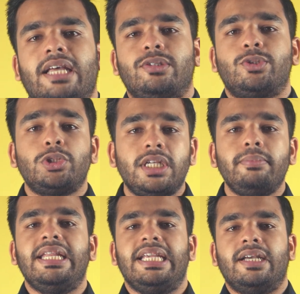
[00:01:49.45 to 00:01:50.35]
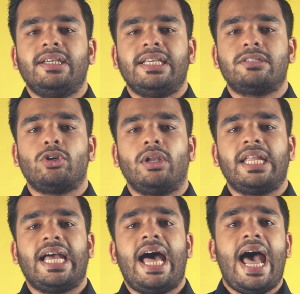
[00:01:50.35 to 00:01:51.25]
and social media is
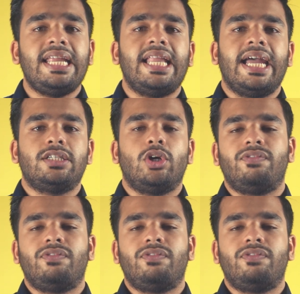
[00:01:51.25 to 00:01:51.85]
only a highlight